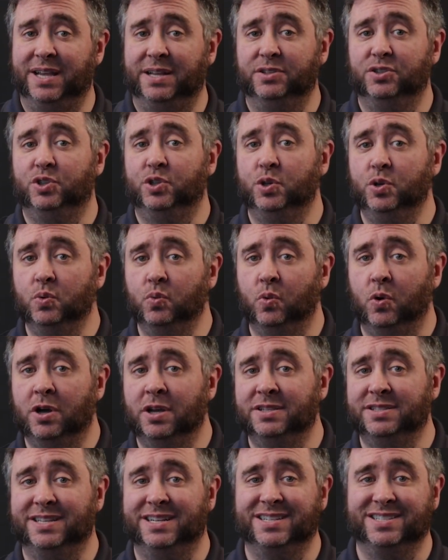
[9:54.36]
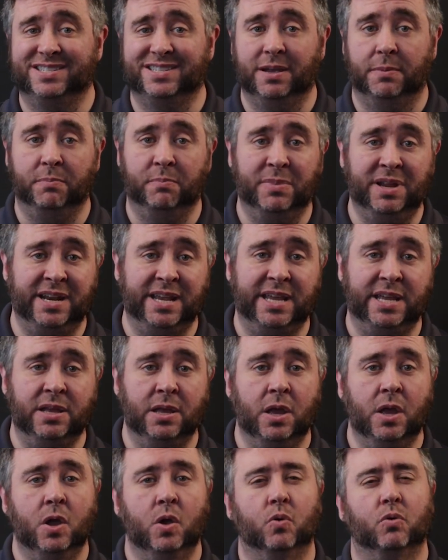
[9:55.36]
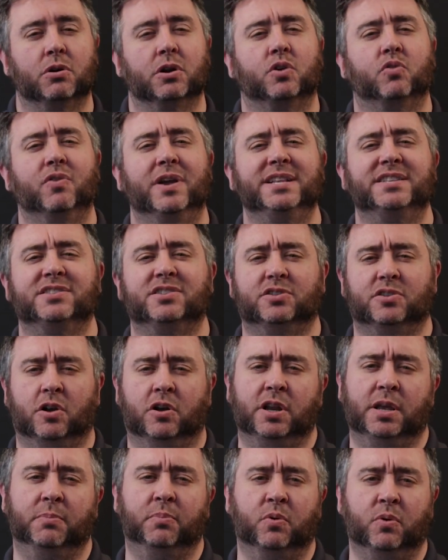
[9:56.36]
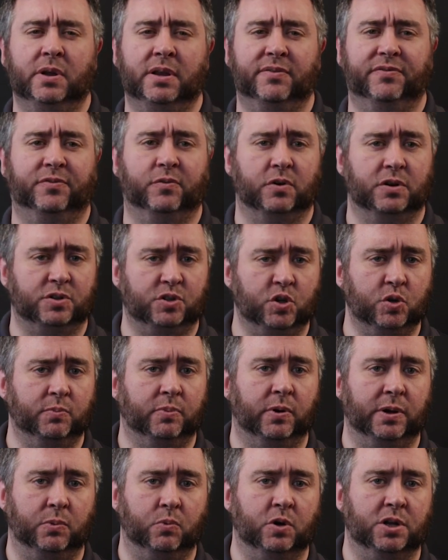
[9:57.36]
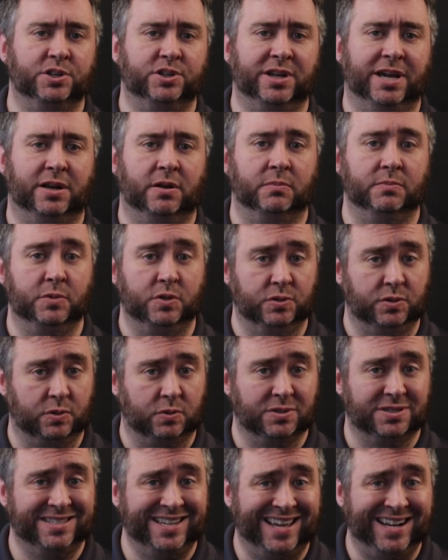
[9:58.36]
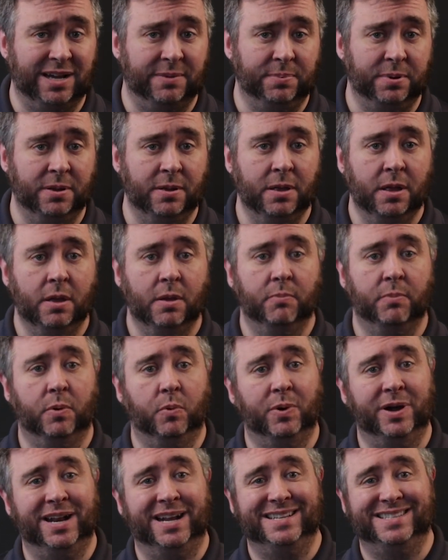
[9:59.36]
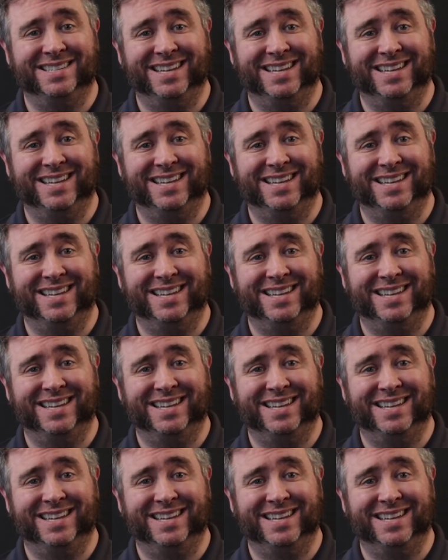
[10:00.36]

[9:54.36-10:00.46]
that 2 1s and a Sub Mini were a great starting point for a 2.1 channel musical setup, but when I